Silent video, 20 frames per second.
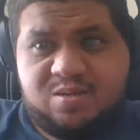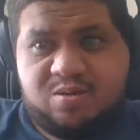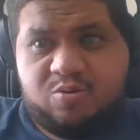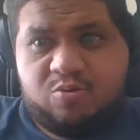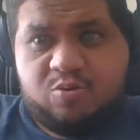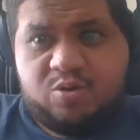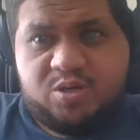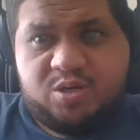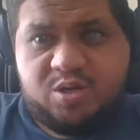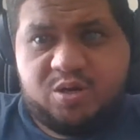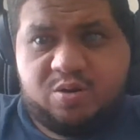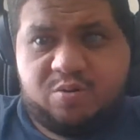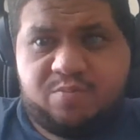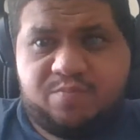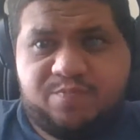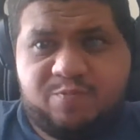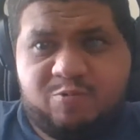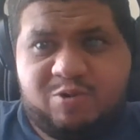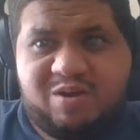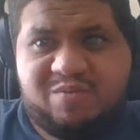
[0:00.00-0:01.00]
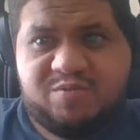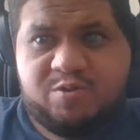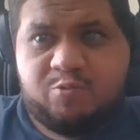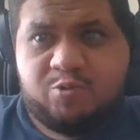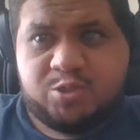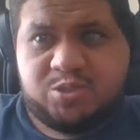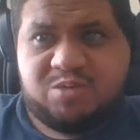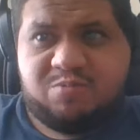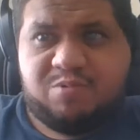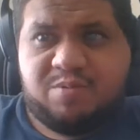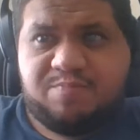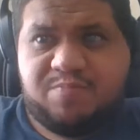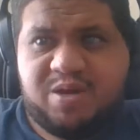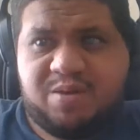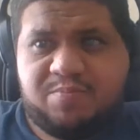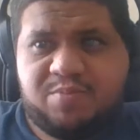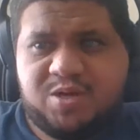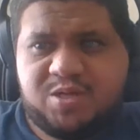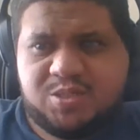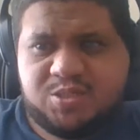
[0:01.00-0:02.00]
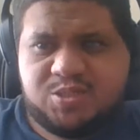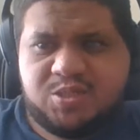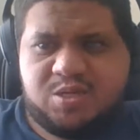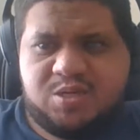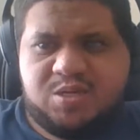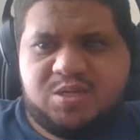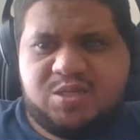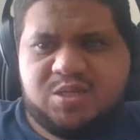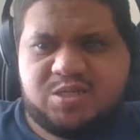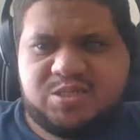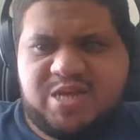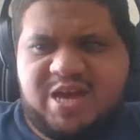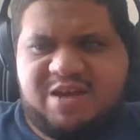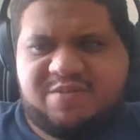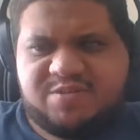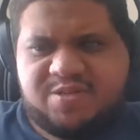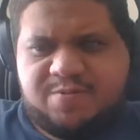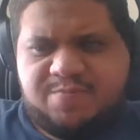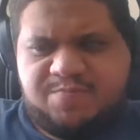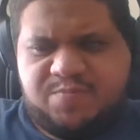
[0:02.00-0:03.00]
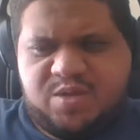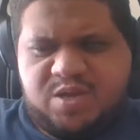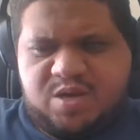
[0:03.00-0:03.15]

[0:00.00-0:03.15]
or whatever, you want something with big buttons, this has it.